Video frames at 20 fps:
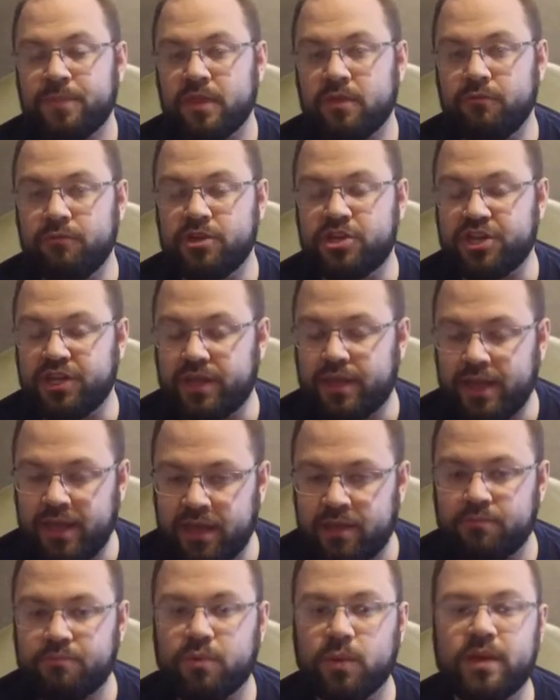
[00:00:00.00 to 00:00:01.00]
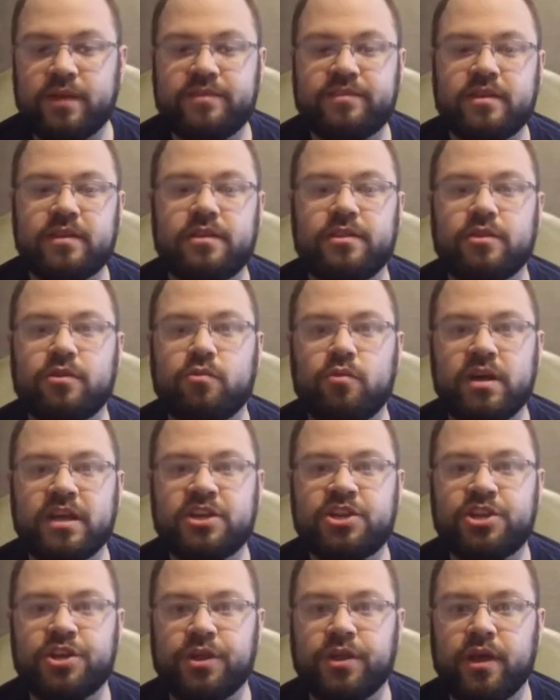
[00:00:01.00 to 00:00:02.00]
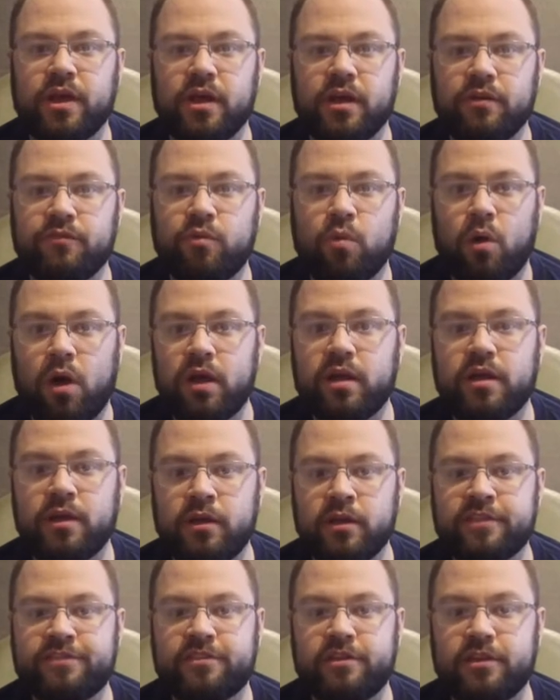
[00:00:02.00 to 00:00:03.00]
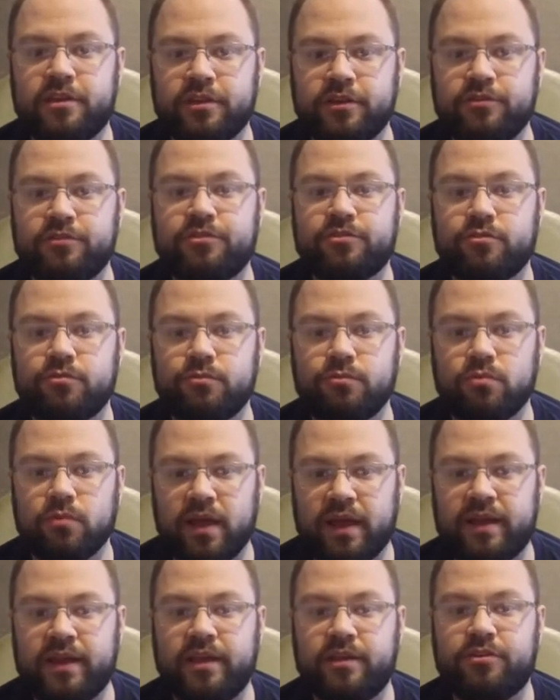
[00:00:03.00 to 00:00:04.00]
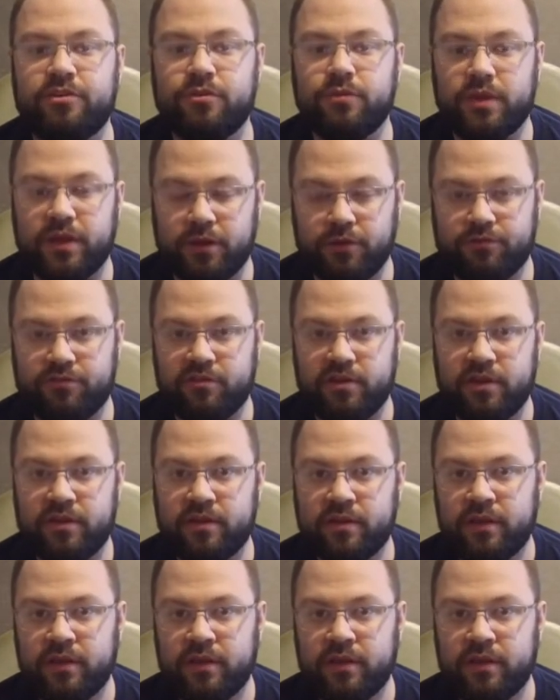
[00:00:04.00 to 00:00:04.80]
which again brings into the question of what constitutes ready to use it.